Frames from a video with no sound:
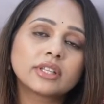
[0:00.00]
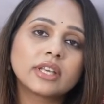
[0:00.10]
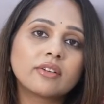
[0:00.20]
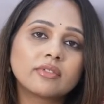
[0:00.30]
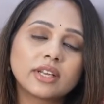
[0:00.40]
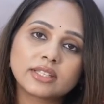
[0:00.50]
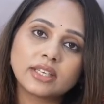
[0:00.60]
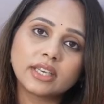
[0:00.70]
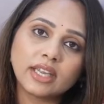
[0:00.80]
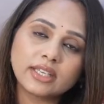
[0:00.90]
where they have less
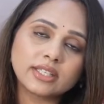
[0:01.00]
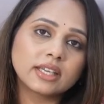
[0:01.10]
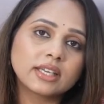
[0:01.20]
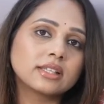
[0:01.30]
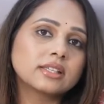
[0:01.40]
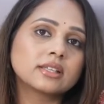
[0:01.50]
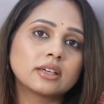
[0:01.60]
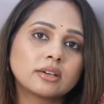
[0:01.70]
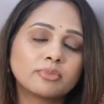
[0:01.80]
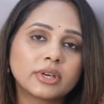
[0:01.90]
than 8 cycles
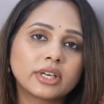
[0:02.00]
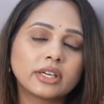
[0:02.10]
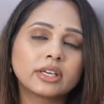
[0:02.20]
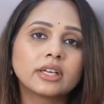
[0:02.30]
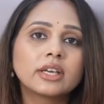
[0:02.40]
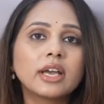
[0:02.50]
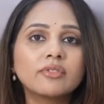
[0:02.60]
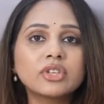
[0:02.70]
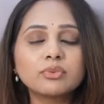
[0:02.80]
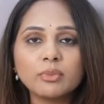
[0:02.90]
per year,
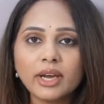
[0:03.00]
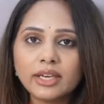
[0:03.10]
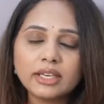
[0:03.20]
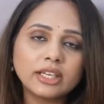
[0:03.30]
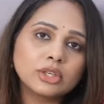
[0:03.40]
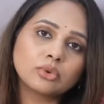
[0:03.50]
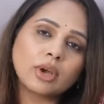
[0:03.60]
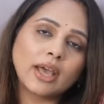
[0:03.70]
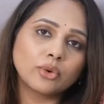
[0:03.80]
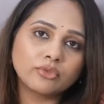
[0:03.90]
which might lead to
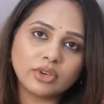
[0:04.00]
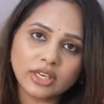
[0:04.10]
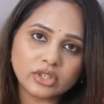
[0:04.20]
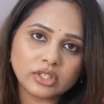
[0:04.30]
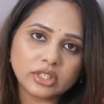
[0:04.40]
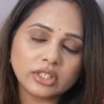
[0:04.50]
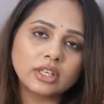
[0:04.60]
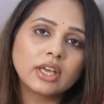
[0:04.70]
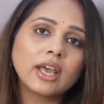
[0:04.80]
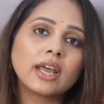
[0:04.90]
anovulation
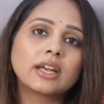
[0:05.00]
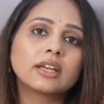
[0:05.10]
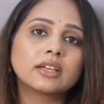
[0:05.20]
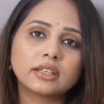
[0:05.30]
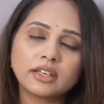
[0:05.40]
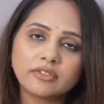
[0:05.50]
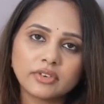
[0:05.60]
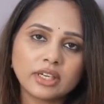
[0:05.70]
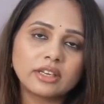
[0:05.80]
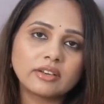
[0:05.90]
and
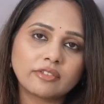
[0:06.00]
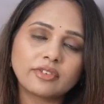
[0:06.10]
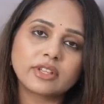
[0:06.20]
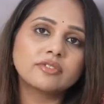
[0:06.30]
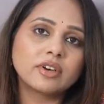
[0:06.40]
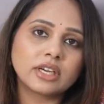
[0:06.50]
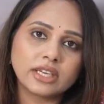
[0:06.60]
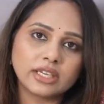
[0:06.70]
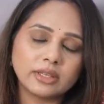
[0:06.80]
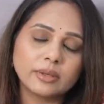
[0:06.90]
definitely it affects
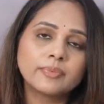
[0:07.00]
fertility.